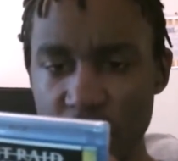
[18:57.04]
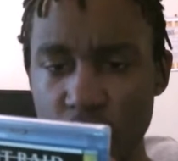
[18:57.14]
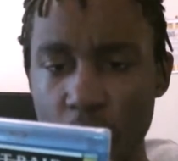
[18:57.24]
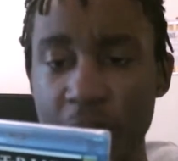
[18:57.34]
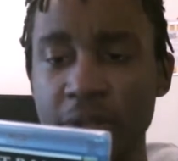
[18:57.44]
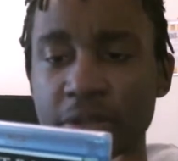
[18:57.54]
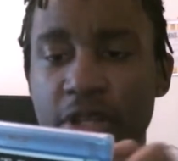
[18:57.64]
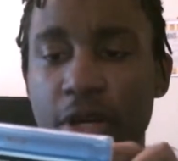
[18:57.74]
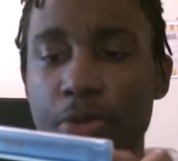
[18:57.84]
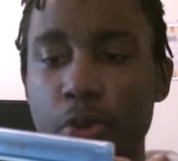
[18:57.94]
So
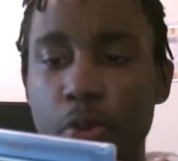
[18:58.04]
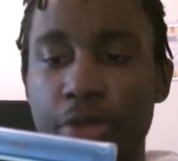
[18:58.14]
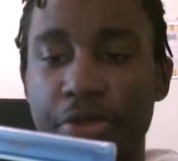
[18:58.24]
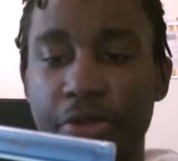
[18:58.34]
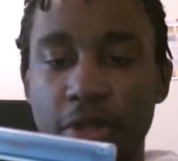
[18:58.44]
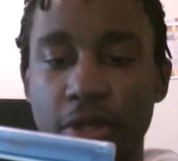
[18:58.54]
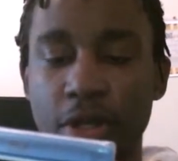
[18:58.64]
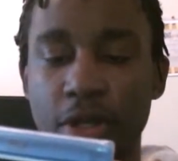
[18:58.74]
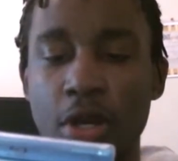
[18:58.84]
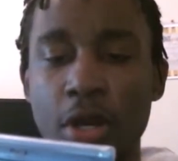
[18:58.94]
apparently it comes with the
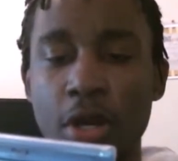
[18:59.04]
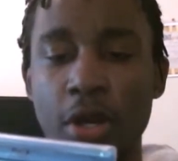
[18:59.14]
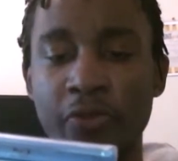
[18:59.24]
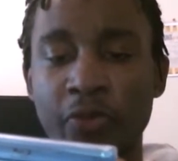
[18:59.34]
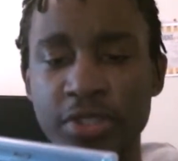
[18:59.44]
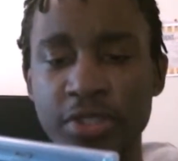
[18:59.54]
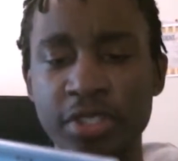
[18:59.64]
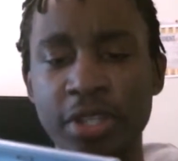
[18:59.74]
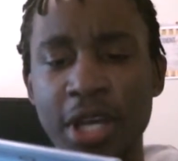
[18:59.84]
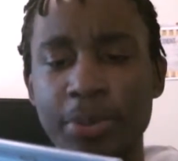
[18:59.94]

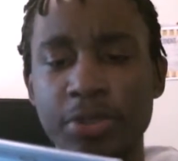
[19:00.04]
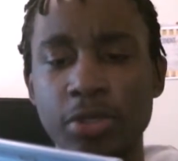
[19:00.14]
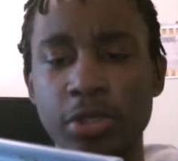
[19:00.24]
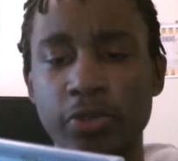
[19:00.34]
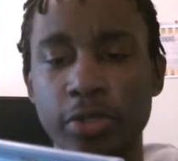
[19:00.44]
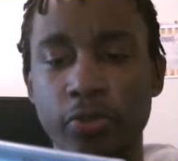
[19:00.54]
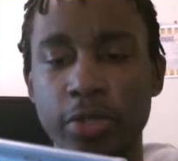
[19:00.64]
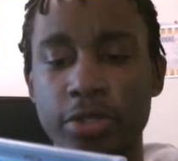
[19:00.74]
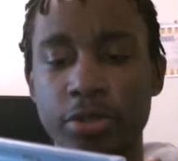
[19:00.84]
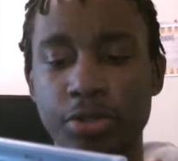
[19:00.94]
14 episodes for the
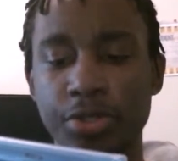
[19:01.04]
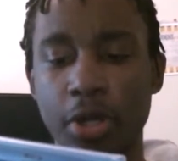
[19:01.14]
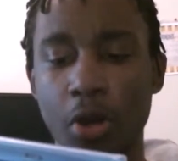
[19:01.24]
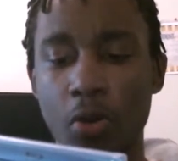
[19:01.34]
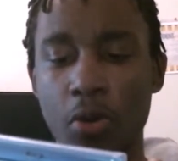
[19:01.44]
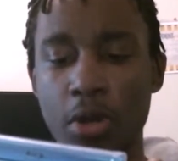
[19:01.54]
original show,